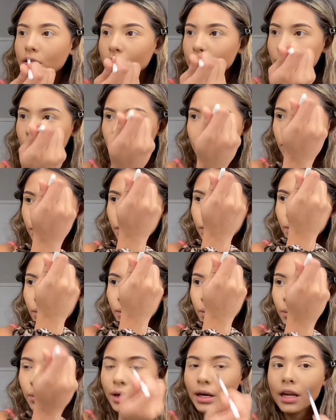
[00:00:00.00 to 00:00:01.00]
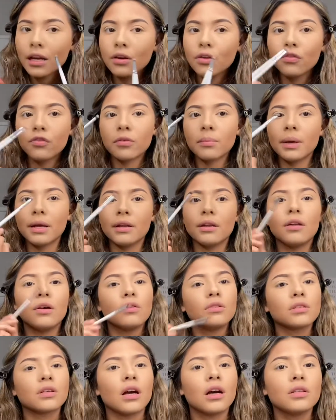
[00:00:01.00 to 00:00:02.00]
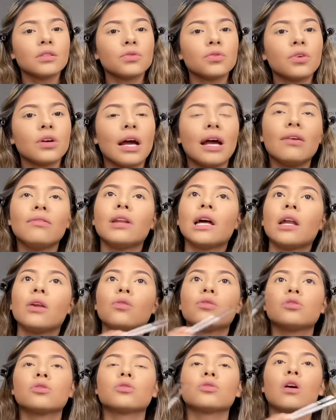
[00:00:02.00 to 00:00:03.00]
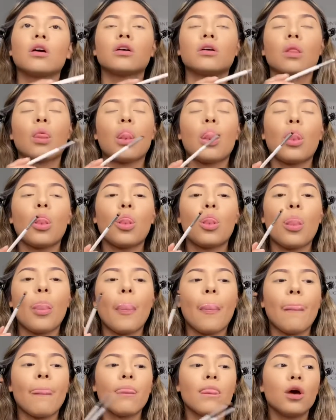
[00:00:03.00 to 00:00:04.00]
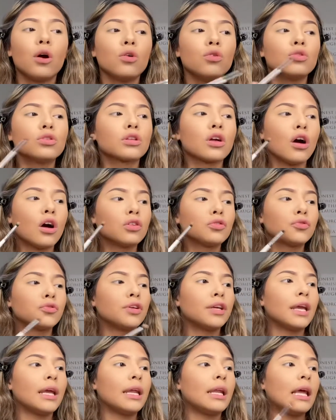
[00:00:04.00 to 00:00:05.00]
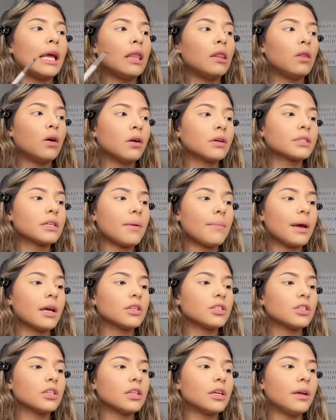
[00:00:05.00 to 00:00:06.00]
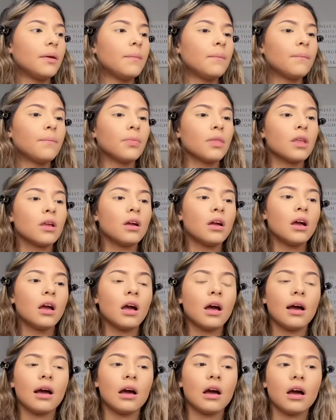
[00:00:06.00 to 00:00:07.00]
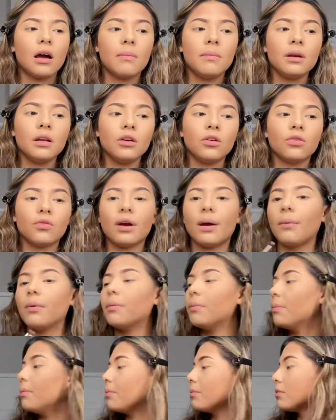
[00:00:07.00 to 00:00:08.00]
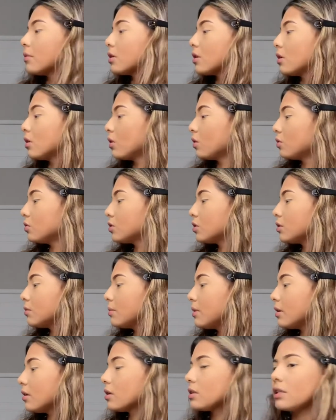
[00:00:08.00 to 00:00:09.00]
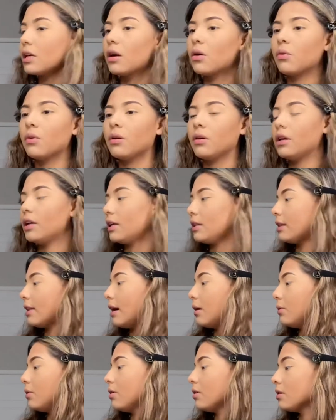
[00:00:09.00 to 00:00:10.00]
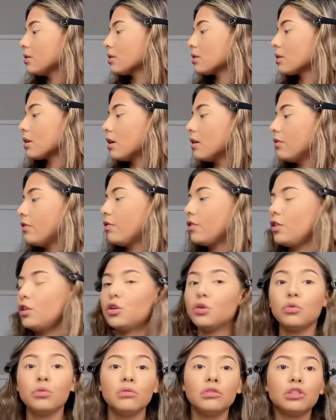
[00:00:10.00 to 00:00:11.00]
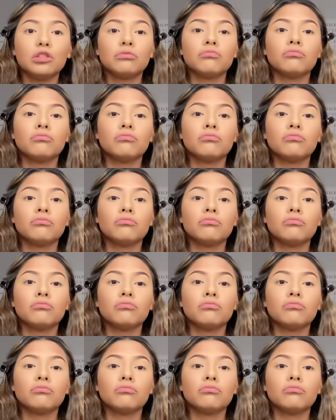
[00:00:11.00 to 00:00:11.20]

so what I do for my nose contour, I have not nose con nose contoured in a long time actually. I'm gonna grab a closer mirror because I don't want to get that one. It's kind of huge.